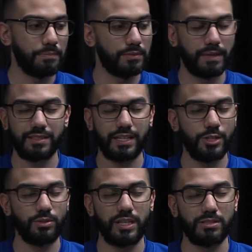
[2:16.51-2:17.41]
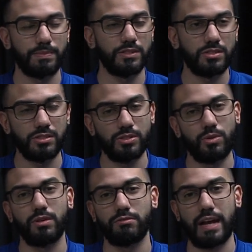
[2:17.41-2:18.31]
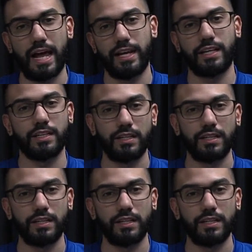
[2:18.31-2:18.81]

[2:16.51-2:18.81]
But my schedule has been so erratic